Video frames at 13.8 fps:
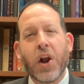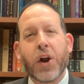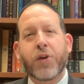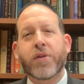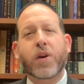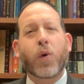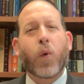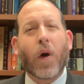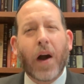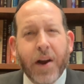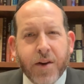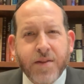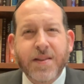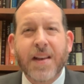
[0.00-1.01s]

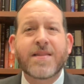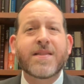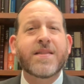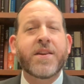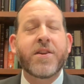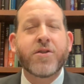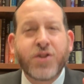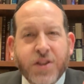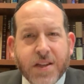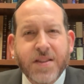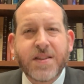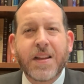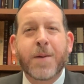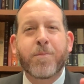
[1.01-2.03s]
requires a
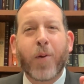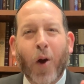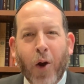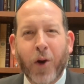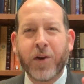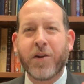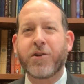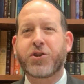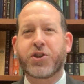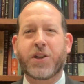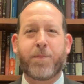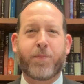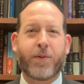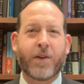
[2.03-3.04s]
synergistic
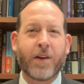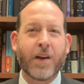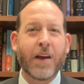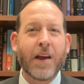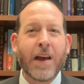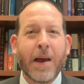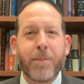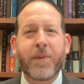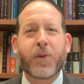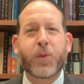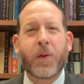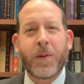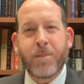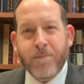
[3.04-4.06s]
partnership
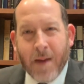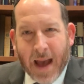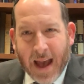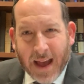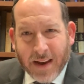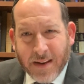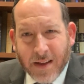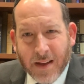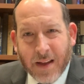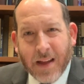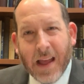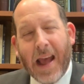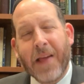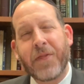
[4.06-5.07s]
between man
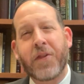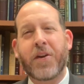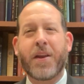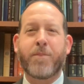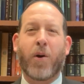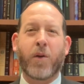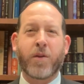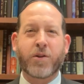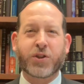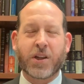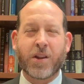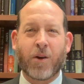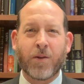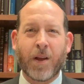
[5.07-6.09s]
and the Ribono
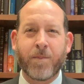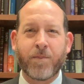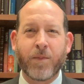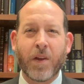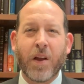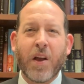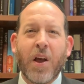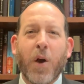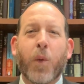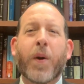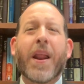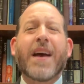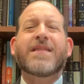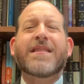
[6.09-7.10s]
Shel Olam.
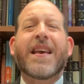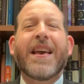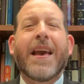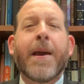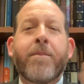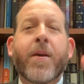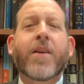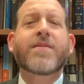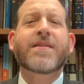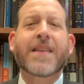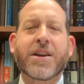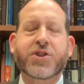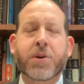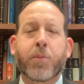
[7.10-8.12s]
When I say Im
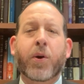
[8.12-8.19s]
Yirtzeh Hashem,